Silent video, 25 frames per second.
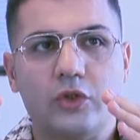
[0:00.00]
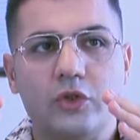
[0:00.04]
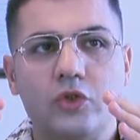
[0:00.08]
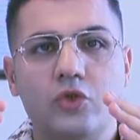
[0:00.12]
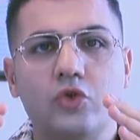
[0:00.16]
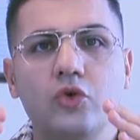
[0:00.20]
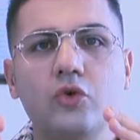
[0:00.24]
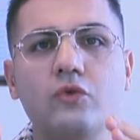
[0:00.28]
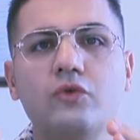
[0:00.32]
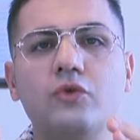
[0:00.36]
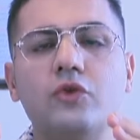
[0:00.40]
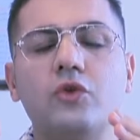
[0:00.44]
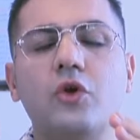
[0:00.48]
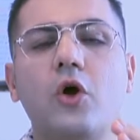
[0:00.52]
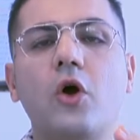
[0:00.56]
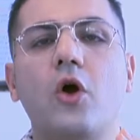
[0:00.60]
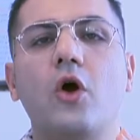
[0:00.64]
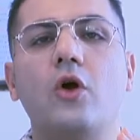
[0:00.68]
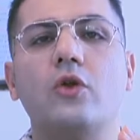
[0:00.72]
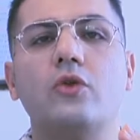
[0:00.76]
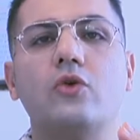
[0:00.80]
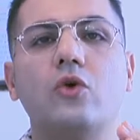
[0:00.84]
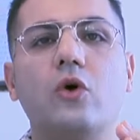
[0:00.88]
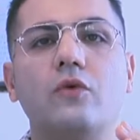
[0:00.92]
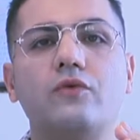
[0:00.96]

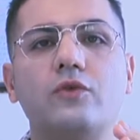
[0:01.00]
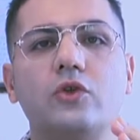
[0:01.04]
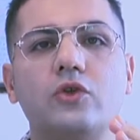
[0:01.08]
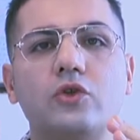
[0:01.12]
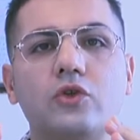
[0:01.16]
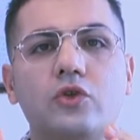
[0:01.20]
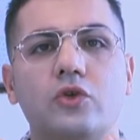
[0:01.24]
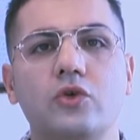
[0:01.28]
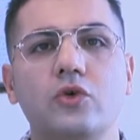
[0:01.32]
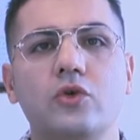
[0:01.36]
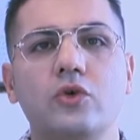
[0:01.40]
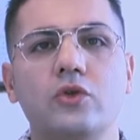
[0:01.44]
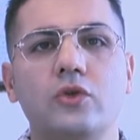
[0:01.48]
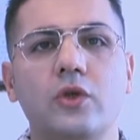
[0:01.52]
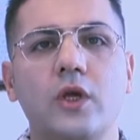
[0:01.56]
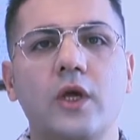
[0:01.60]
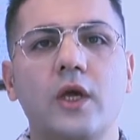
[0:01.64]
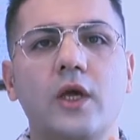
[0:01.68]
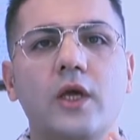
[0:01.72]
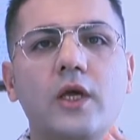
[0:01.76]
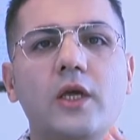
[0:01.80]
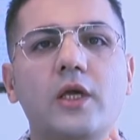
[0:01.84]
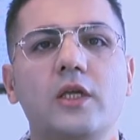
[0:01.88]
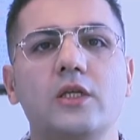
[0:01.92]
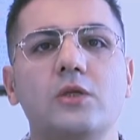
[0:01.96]
2/3 of the tooth
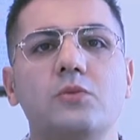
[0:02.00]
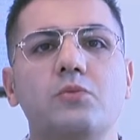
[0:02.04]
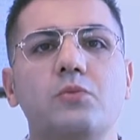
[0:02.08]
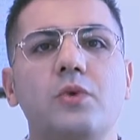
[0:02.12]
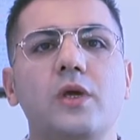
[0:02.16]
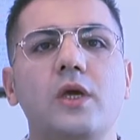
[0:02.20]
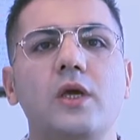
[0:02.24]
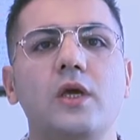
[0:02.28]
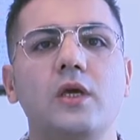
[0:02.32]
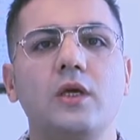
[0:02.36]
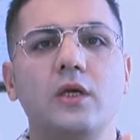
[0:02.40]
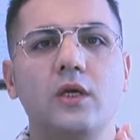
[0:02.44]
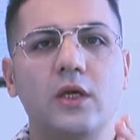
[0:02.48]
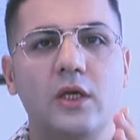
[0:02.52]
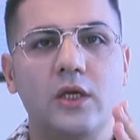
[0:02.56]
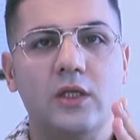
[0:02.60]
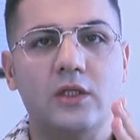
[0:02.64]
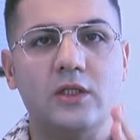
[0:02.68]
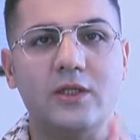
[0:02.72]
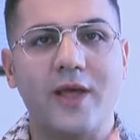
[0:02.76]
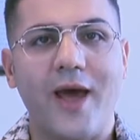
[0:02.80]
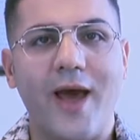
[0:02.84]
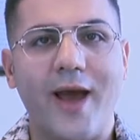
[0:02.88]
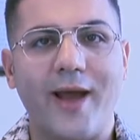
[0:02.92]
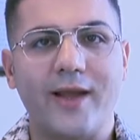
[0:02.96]
is being
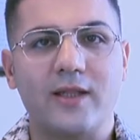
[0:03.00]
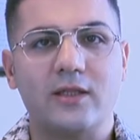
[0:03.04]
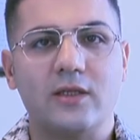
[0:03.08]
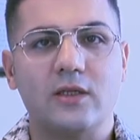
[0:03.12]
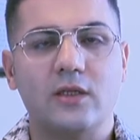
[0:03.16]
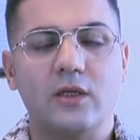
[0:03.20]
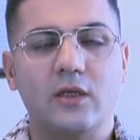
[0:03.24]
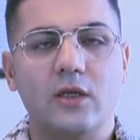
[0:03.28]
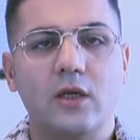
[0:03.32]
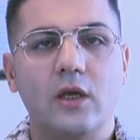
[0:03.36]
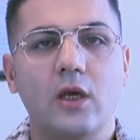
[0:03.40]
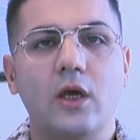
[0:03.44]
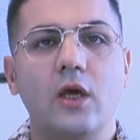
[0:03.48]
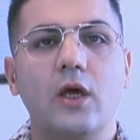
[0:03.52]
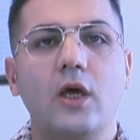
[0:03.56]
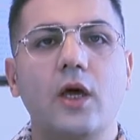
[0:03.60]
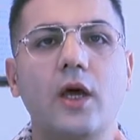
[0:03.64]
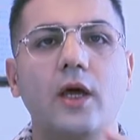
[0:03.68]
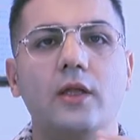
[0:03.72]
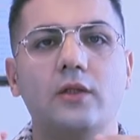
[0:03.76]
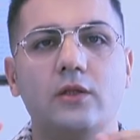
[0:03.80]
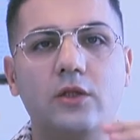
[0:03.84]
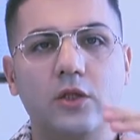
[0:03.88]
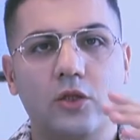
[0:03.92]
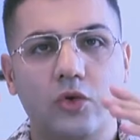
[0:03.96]
intact,
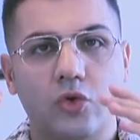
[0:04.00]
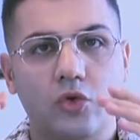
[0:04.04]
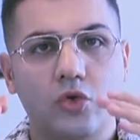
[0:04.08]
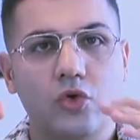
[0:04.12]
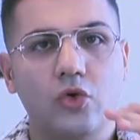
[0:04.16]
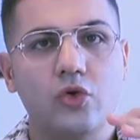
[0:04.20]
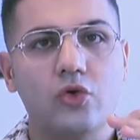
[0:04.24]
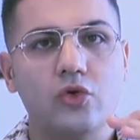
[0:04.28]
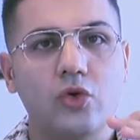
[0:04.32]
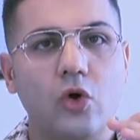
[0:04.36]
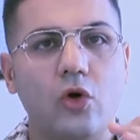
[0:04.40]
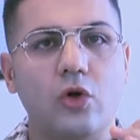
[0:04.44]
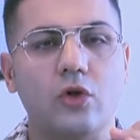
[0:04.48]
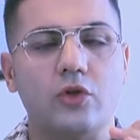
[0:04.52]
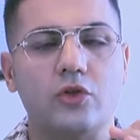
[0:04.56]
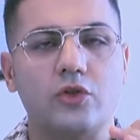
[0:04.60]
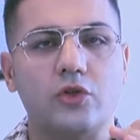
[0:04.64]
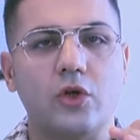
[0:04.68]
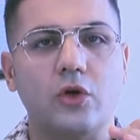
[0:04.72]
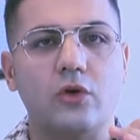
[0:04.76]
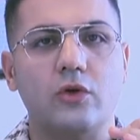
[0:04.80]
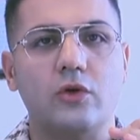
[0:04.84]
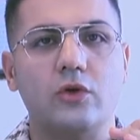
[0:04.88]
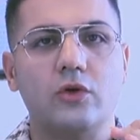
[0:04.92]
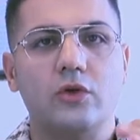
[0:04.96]
and the tooth
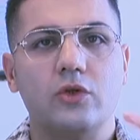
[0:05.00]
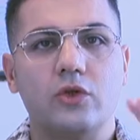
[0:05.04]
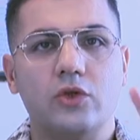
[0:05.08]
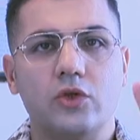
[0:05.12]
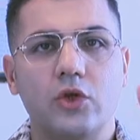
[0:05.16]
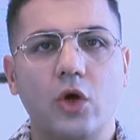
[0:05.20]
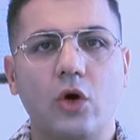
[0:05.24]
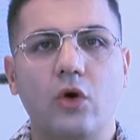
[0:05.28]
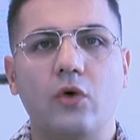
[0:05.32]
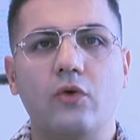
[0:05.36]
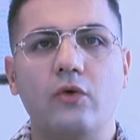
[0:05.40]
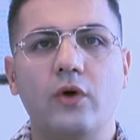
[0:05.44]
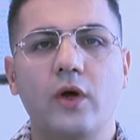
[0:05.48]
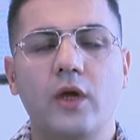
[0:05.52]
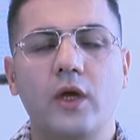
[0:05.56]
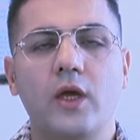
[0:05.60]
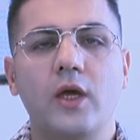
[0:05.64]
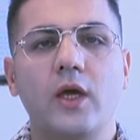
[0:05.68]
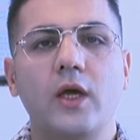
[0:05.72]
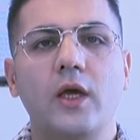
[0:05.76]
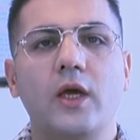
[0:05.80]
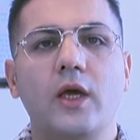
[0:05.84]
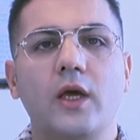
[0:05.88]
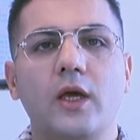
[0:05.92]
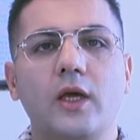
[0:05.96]
also. So
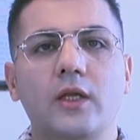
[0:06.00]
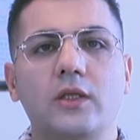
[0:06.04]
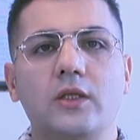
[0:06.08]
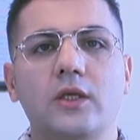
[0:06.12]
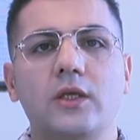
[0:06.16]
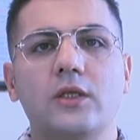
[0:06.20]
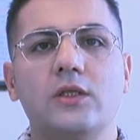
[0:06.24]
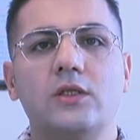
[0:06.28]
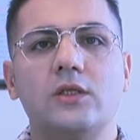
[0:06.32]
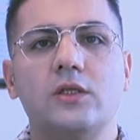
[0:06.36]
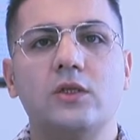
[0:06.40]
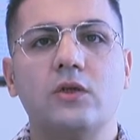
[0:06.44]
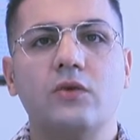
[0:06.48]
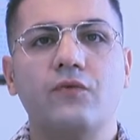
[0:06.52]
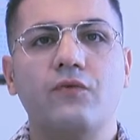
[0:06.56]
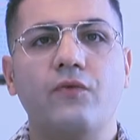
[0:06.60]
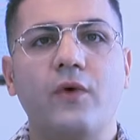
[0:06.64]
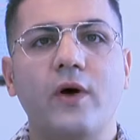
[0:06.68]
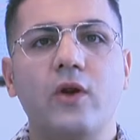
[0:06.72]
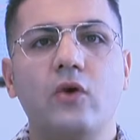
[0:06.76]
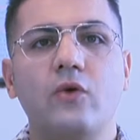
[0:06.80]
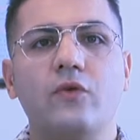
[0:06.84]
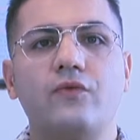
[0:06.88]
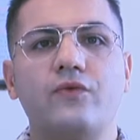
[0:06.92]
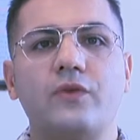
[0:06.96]
it is
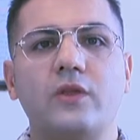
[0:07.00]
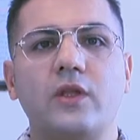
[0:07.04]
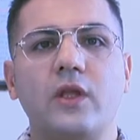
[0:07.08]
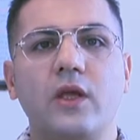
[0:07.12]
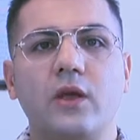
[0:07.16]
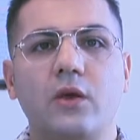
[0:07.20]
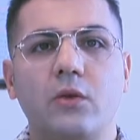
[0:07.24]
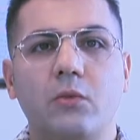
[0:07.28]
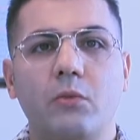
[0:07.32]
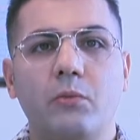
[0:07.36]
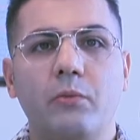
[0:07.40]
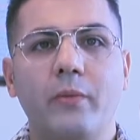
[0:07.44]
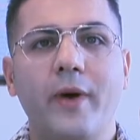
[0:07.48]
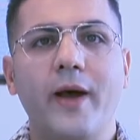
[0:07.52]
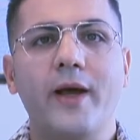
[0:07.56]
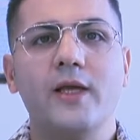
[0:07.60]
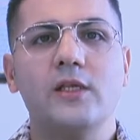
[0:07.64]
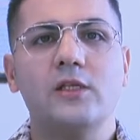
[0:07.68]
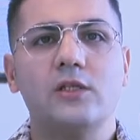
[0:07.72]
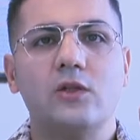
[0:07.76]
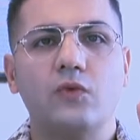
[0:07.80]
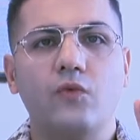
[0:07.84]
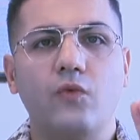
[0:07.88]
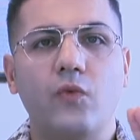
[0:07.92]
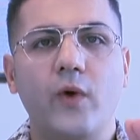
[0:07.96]
one of the
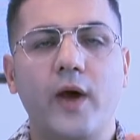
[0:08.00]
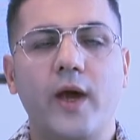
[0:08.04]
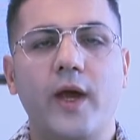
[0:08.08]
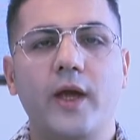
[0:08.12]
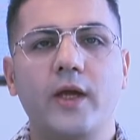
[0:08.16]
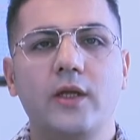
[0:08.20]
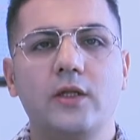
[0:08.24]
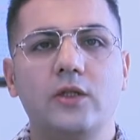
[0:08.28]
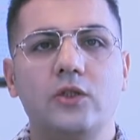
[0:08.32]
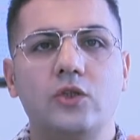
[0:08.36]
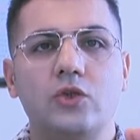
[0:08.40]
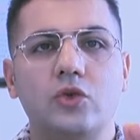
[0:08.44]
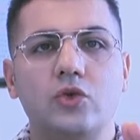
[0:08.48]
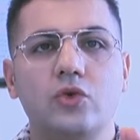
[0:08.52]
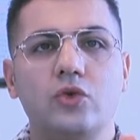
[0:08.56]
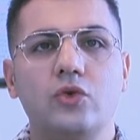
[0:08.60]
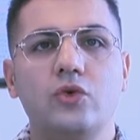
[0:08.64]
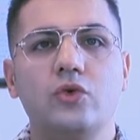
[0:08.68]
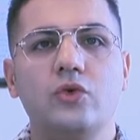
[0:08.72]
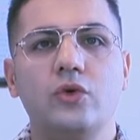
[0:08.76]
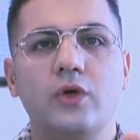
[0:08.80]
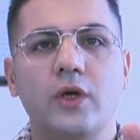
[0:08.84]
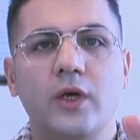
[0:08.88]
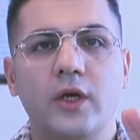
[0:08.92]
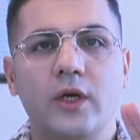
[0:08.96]
best way
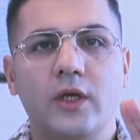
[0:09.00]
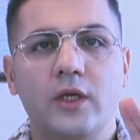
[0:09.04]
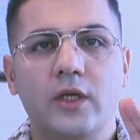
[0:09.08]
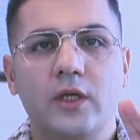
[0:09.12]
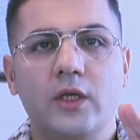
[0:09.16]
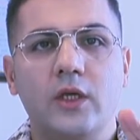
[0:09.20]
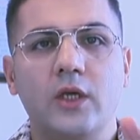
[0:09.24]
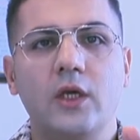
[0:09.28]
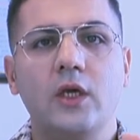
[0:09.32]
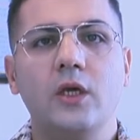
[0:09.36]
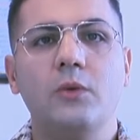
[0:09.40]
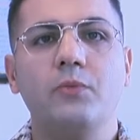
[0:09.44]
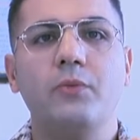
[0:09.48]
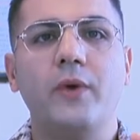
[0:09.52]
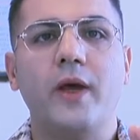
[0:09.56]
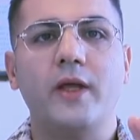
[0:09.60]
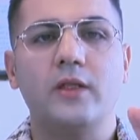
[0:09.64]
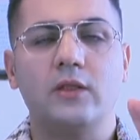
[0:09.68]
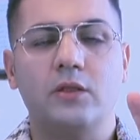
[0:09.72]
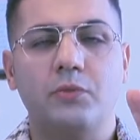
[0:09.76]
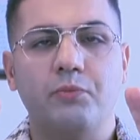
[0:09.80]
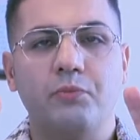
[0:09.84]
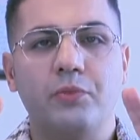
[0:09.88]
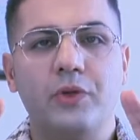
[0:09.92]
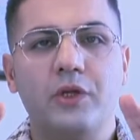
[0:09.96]
to keep
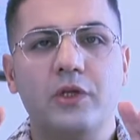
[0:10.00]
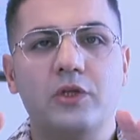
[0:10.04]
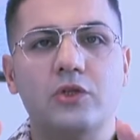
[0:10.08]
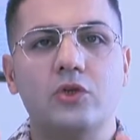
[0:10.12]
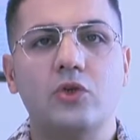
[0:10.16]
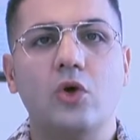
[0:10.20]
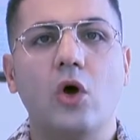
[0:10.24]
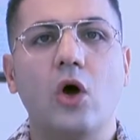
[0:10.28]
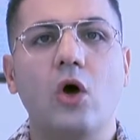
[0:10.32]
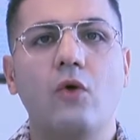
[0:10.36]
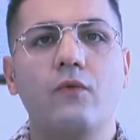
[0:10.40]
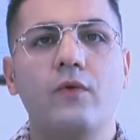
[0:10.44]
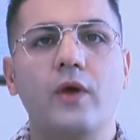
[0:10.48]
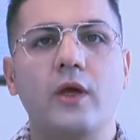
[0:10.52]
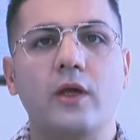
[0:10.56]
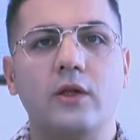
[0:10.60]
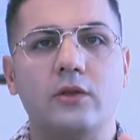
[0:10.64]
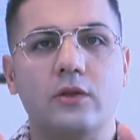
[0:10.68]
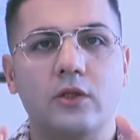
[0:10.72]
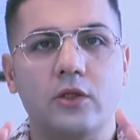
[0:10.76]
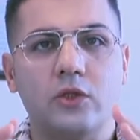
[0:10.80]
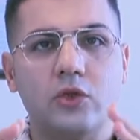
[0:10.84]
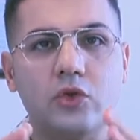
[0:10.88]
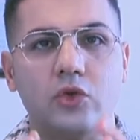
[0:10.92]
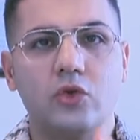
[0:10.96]
and
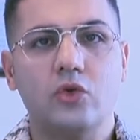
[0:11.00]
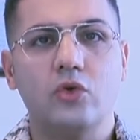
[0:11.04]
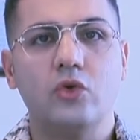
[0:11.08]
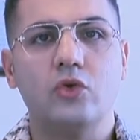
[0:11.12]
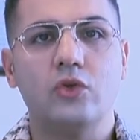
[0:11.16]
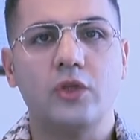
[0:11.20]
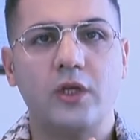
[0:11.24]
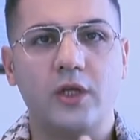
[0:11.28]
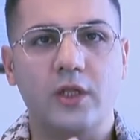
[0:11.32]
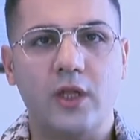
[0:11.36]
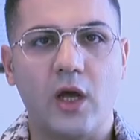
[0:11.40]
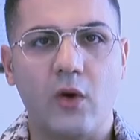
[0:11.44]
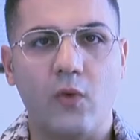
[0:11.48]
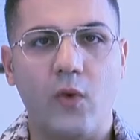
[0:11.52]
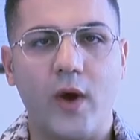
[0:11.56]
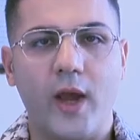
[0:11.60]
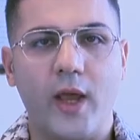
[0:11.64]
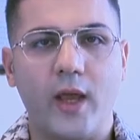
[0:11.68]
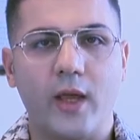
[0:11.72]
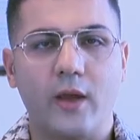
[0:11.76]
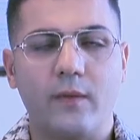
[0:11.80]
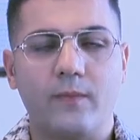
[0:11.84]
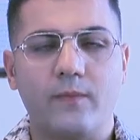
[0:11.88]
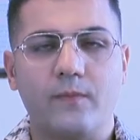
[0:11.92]
preserving the tooth in a way.